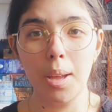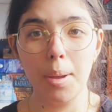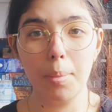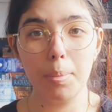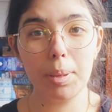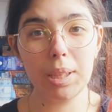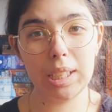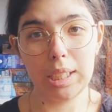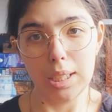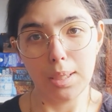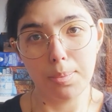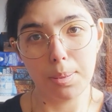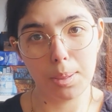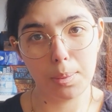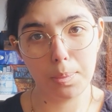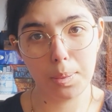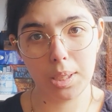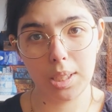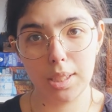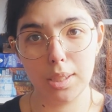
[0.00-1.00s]
Please, please,
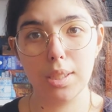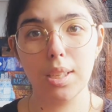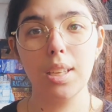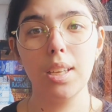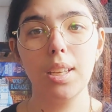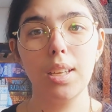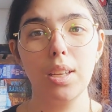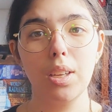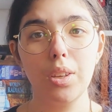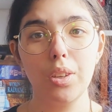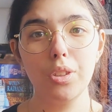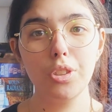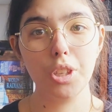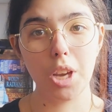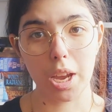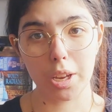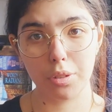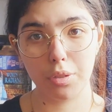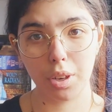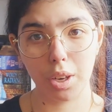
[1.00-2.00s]
please
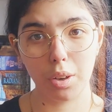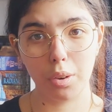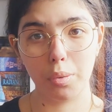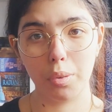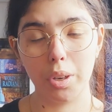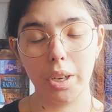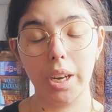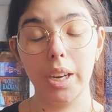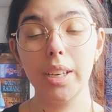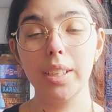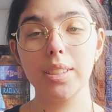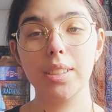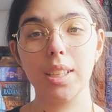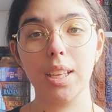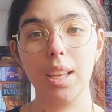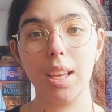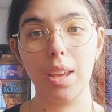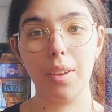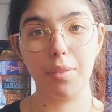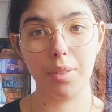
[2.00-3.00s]
check trigger warnings.
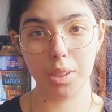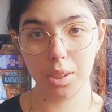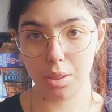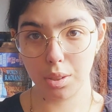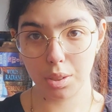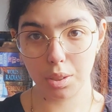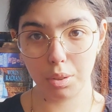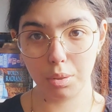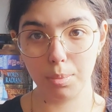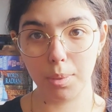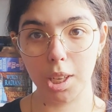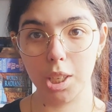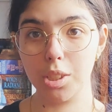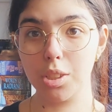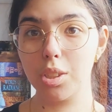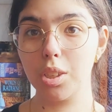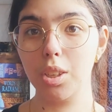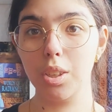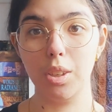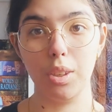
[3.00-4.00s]
If it's too
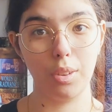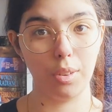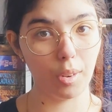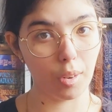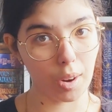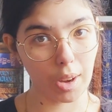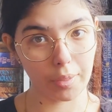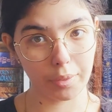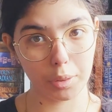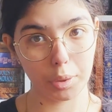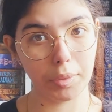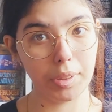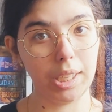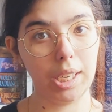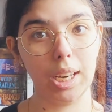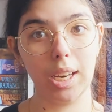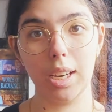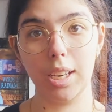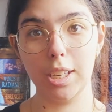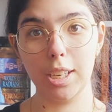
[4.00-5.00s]
much, you don't have to read
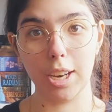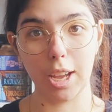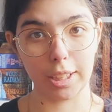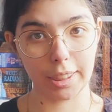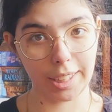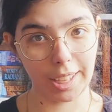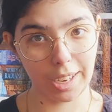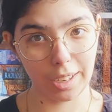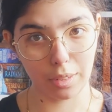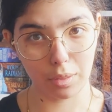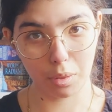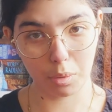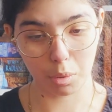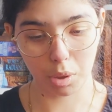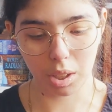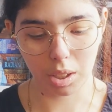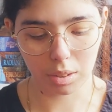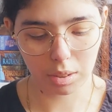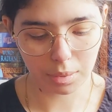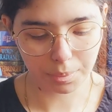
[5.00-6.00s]
it. Not the end of the
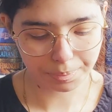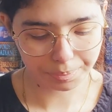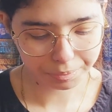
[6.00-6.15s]
world.